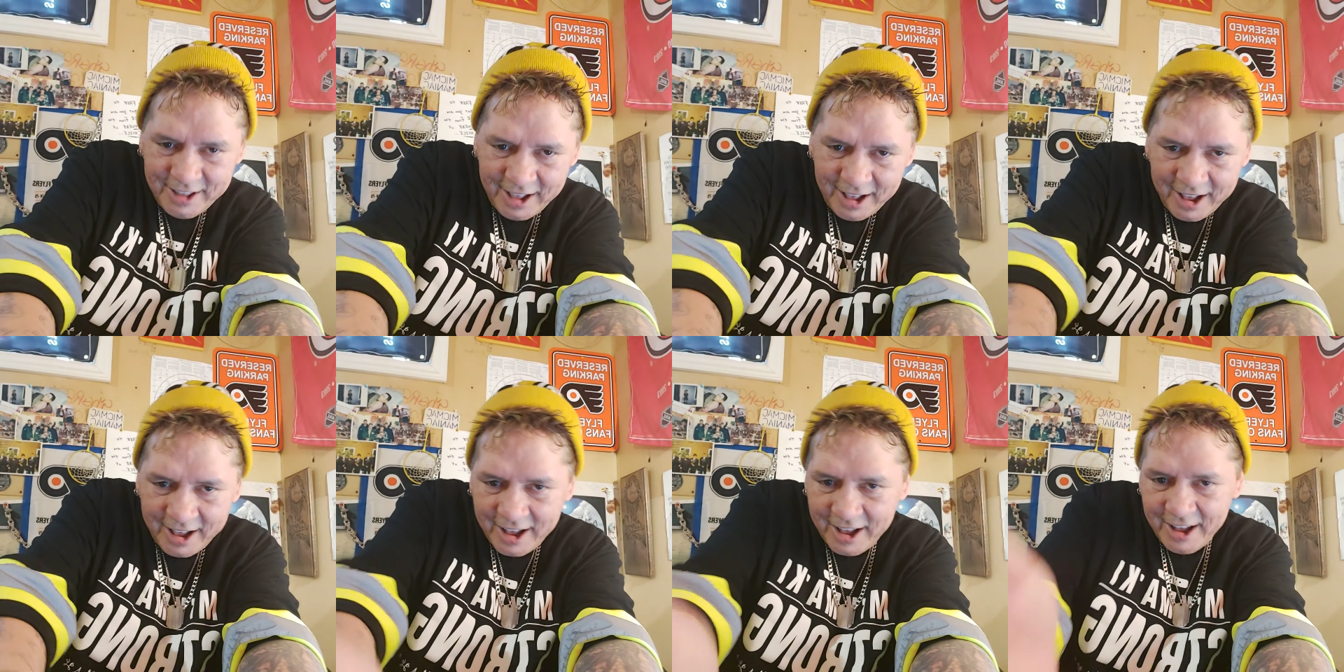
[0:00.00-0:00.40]

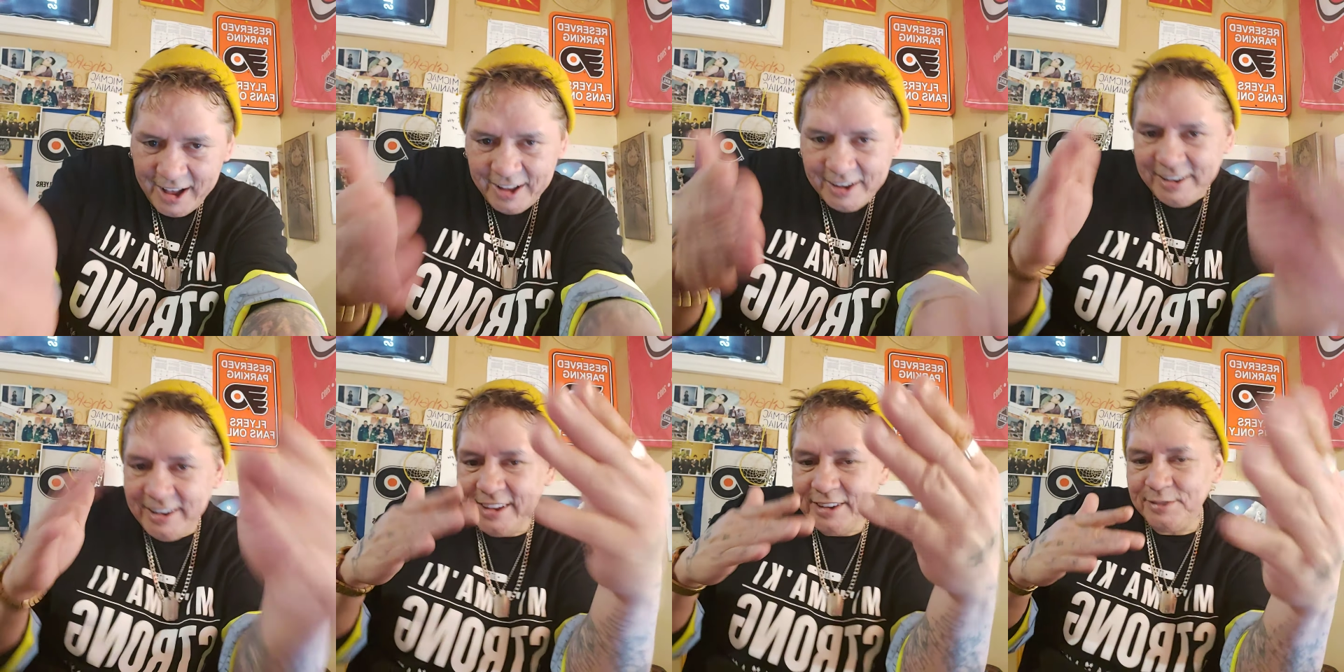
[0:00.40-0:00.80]

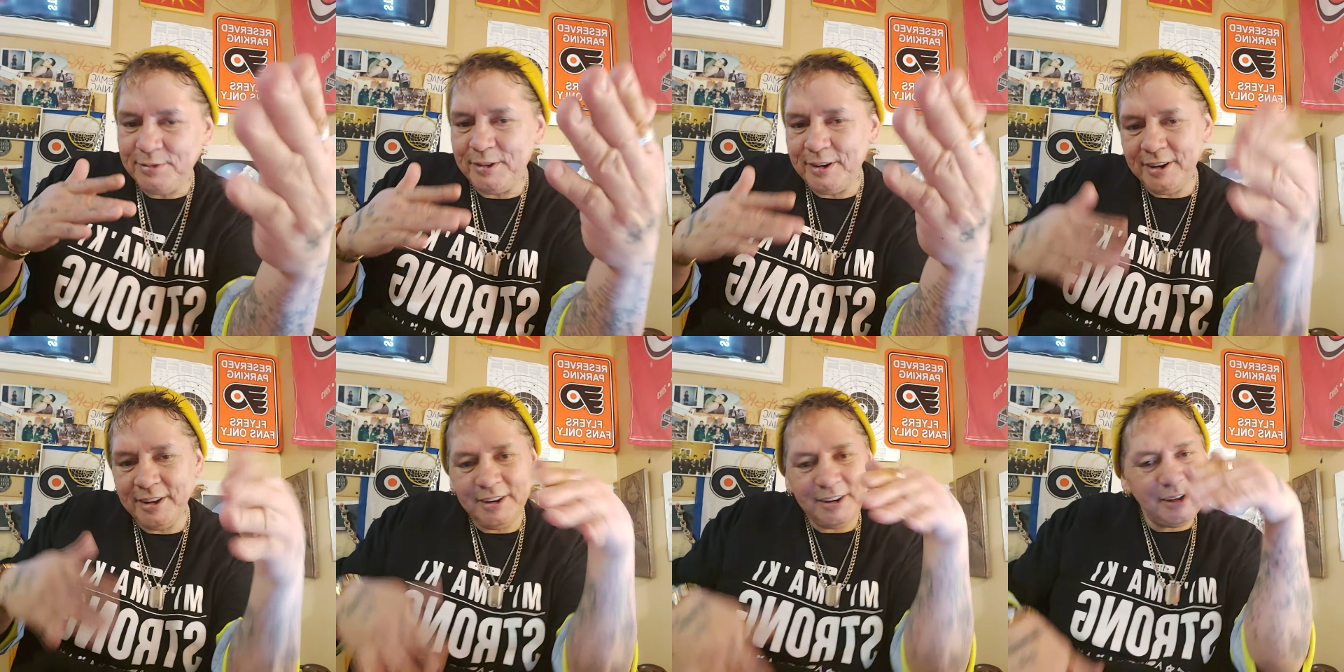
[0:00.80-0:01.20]
Uh, next
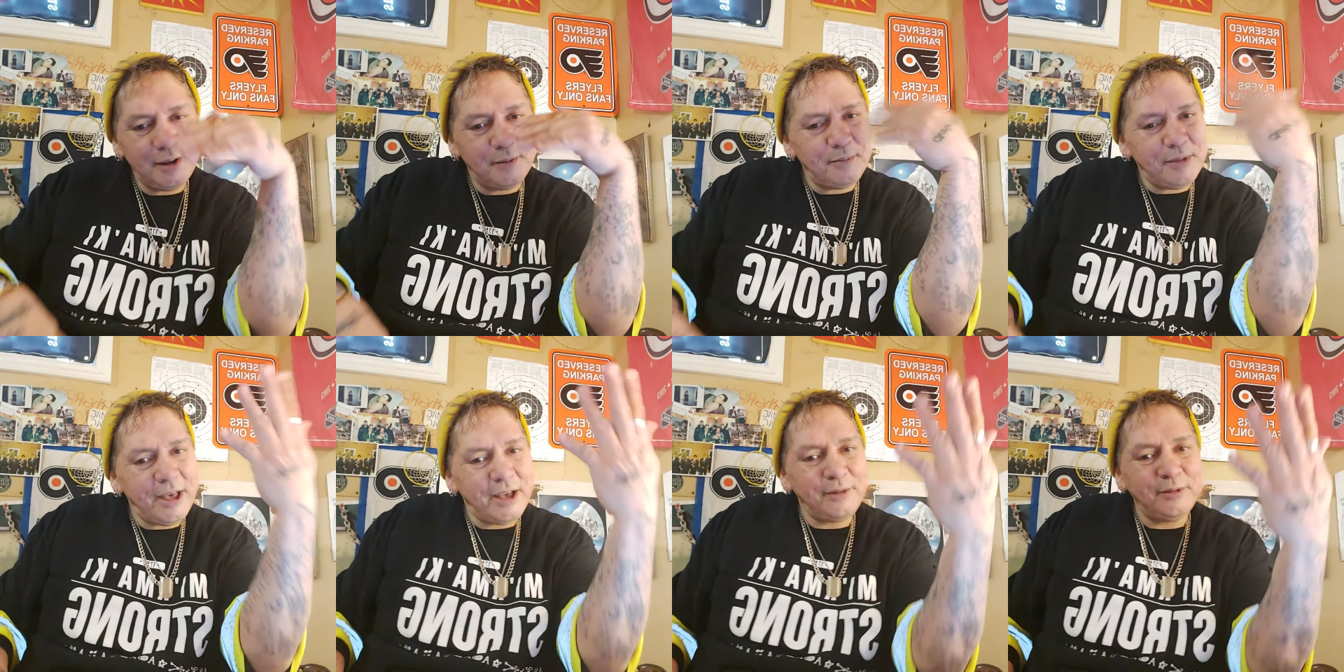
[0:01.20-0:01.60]
one, I'm gonna
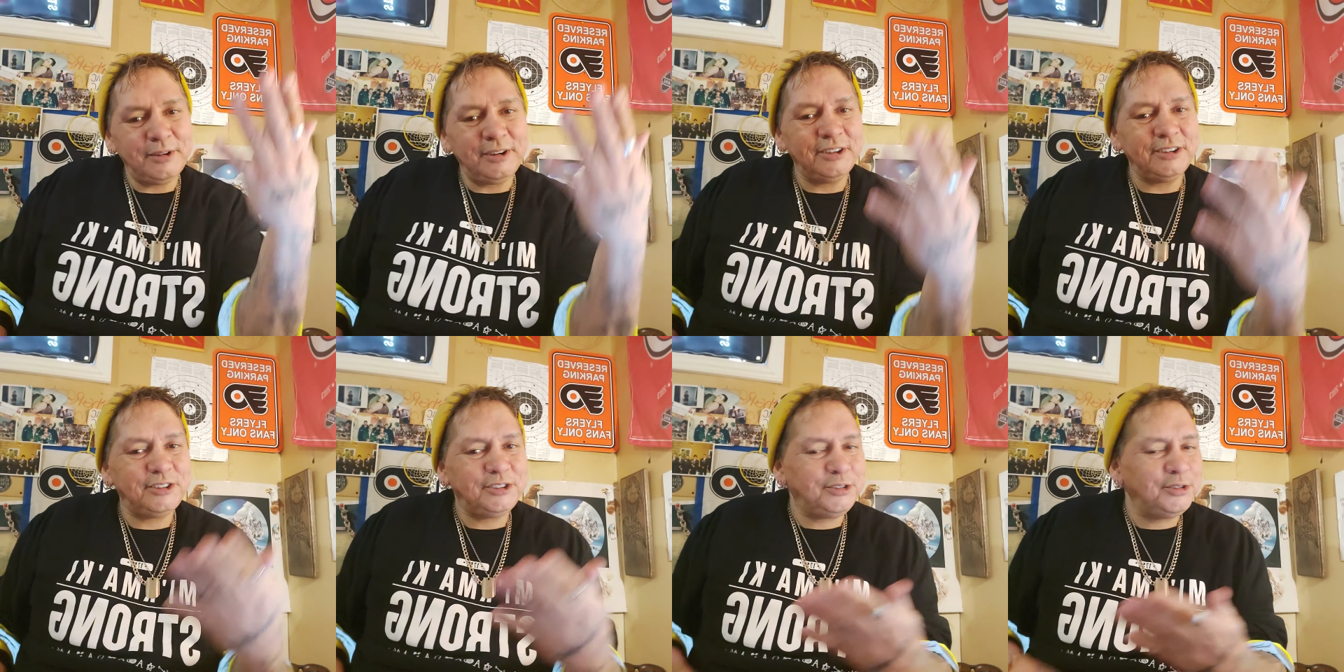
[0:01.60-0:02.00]
come back with
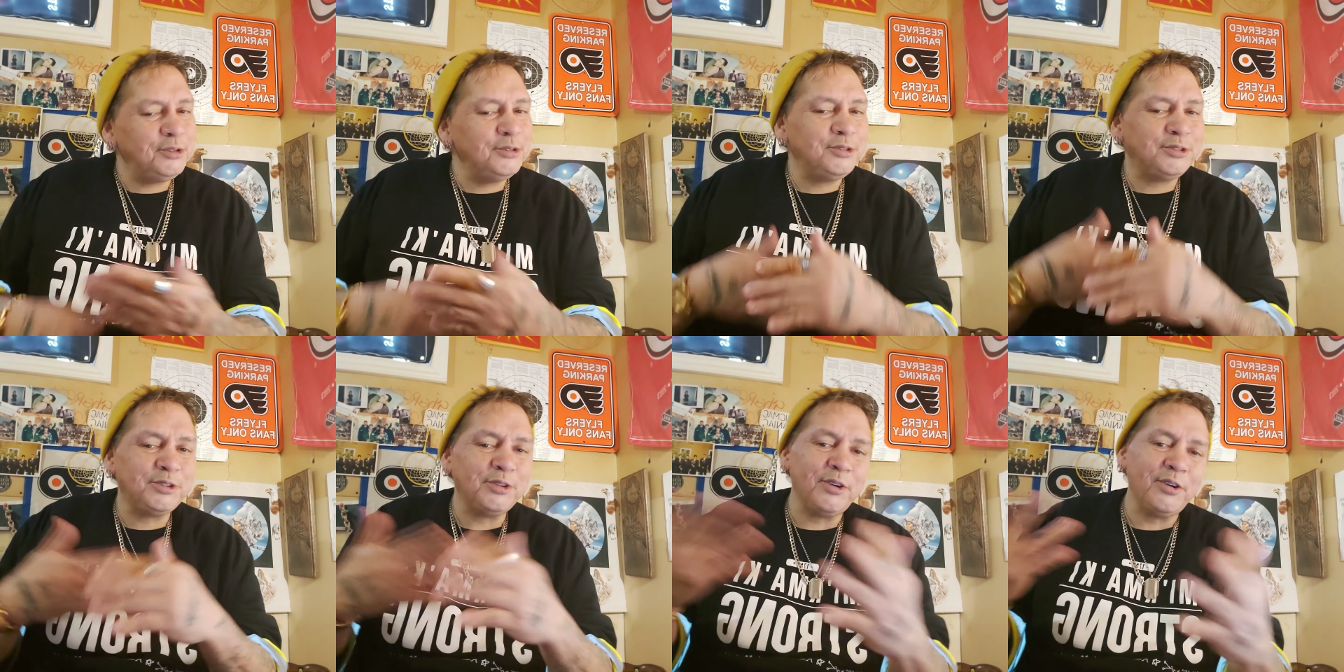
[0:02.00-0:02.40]
a
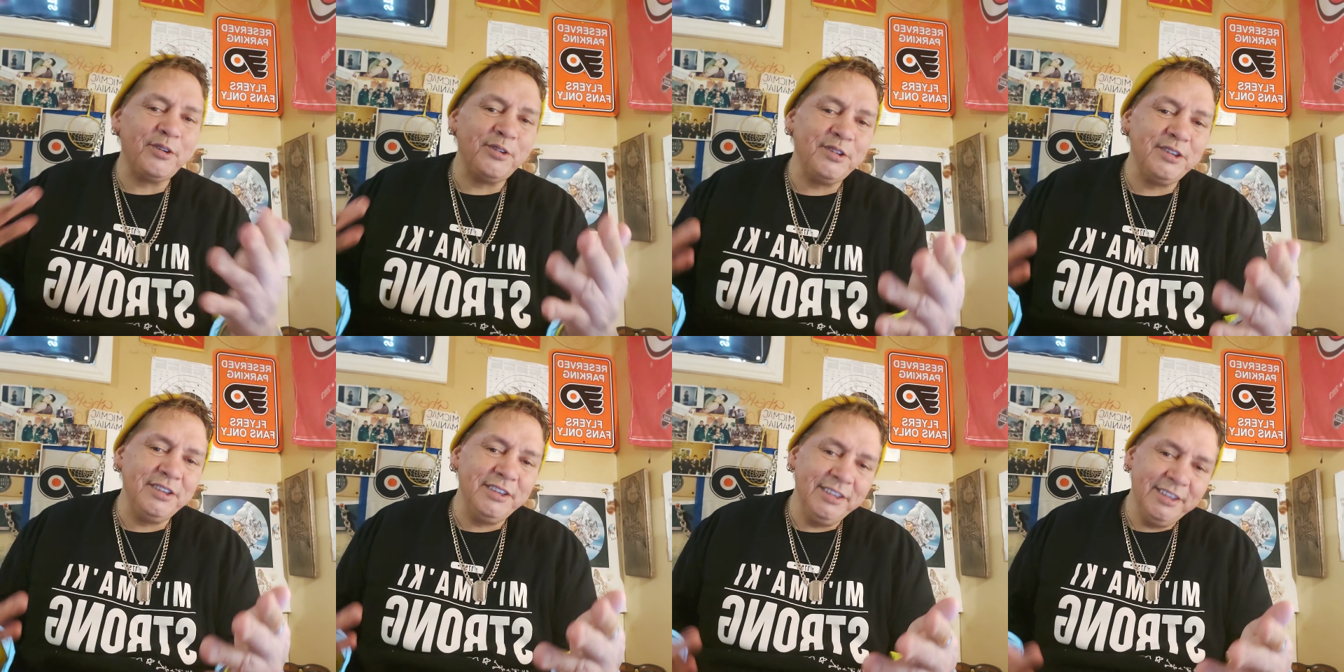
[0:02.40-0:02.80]
true
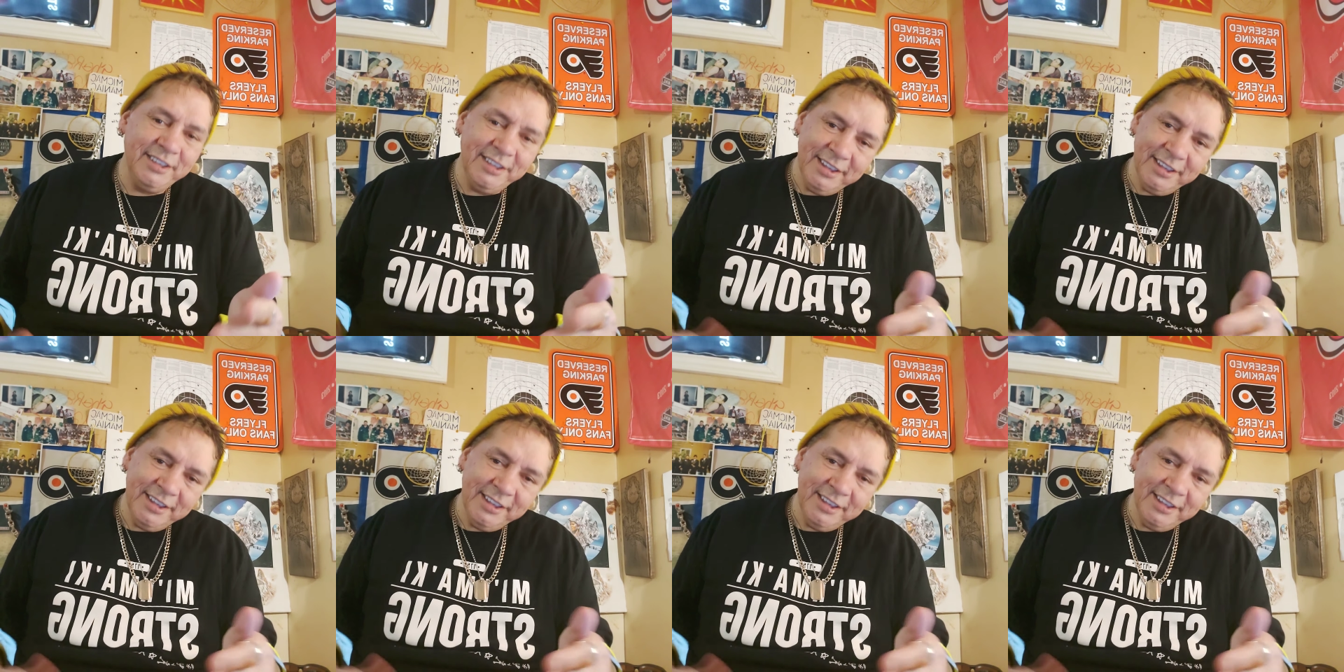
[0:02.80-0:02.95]
story,